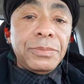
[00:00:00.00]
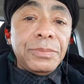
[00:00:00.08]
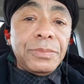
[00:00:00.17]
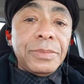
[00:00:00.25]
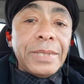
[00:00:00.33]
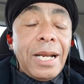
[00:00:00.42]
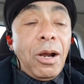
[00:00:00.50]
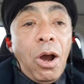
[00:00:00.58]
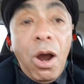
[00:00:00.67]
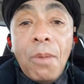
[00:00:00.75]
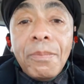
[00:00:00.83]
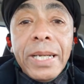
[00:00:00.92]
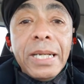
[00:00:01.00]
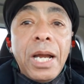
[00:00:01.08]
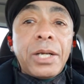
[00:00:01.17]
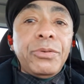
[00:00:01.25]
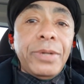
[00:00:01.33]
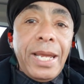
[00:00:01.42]
that all men are
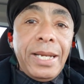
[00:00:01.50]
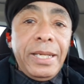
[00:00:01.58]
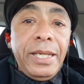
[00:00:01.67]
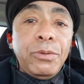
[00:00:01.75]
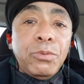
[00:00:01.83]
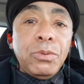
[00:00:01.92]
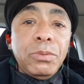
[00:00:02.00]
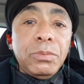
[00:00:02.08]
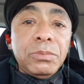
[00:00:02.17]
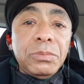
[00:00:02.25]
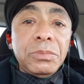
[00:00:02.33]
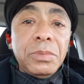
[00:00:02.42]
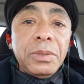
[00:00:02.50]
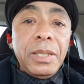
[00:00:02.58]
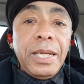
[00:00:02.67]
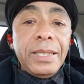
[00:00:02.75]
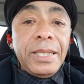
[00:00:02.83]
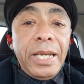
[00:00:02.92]
created equal,
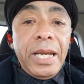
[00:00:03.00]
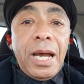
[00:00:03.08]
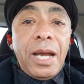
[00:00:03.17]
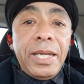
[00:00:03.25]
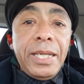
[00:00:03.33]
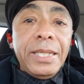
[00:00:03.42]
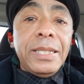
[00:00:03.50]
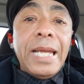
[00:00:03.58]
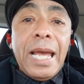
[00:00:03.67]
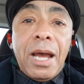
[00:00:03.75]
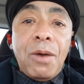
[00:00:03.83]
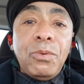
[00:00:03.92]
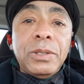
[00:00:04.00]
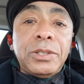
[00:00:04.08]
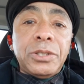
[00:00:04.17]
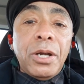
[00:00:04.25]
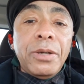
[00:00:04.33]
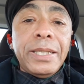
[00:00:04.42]
and they are endowed with
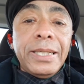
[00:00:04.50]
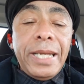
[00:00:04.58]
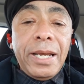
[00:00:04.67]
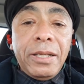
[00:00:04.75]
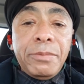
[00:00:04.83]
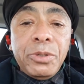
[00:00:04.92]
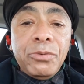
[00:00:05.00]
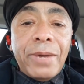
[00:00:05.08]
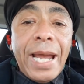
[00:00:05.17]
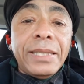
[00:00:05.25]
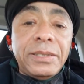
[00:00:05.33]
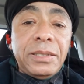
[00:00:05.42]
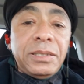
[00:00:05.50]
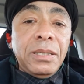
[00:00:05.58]
certain inalienable rights